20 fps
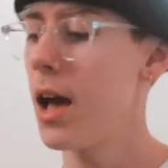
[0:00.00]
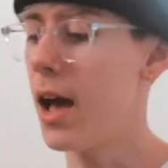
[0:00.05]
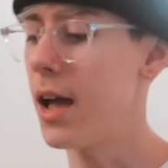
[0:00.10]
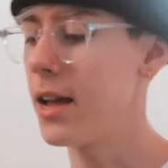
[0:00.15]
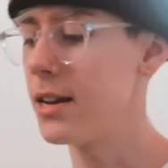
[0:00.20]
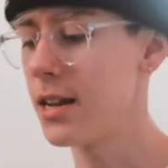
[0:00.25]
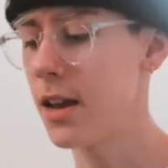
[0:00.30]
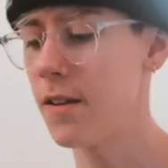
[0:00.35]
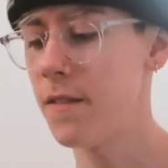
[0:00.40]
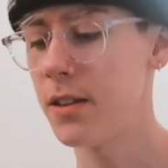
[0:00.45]

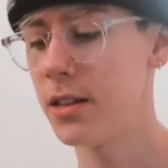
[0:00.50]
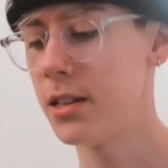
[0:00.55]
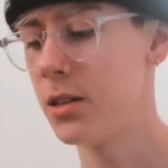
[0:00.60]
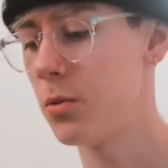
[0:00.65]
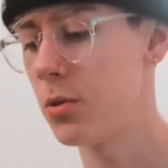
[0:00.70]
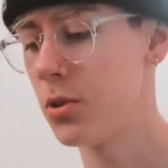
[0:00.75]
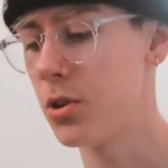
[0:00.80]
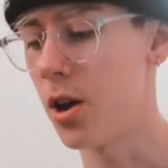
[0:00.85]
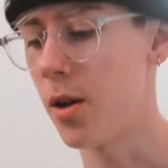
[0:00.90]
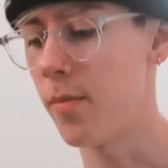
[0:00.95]
I definitely
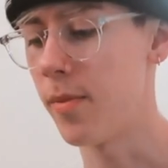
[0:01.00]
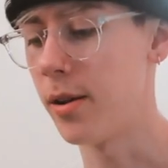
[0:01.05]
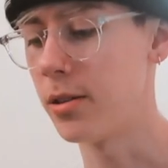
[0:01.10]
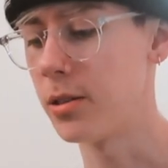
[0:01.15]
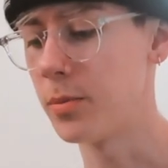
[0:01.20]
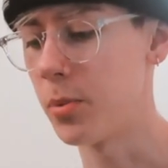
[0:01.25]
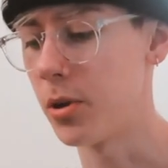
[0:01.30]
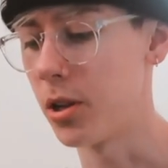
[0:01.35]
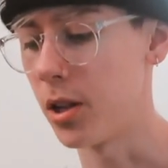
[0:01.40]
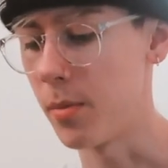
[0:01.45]
would not be able
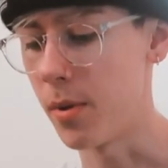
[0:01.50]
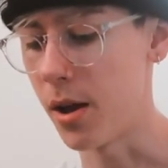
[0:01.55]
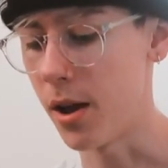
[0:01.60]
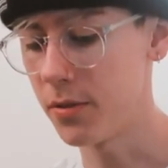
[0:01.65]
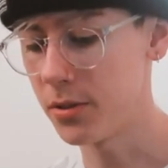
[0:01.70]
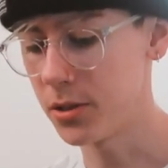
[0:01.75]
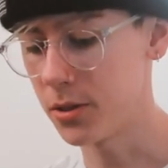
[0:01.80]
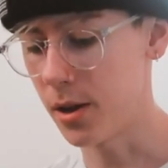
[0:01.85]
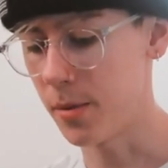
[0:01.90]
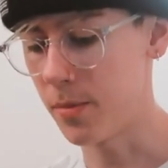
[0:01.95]
to pull them
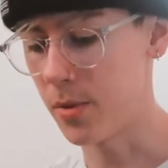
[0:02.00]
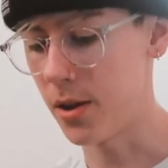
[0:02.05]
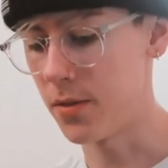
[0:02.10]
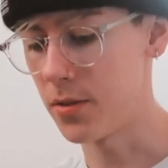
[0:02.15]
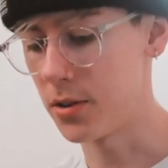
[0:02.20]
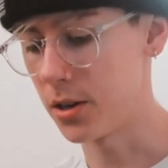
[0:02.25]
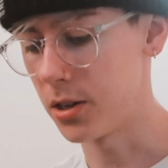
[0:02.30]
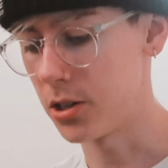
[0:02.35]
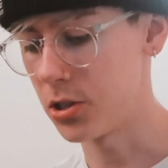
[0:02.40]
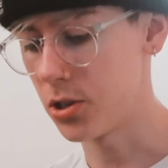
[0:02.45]
off, so I'm not
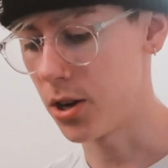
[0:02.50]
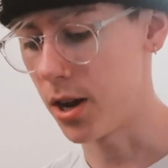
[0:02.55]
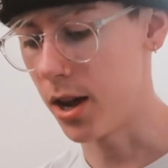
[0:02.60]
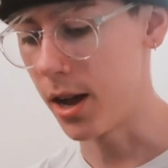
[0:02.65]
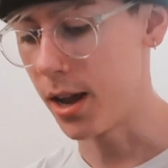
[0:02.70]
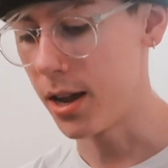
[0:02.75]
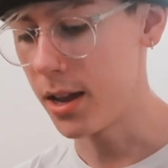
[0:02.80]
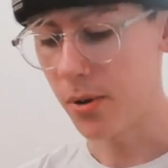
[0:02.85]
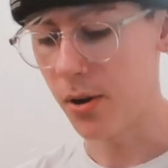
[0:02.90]
even going to try,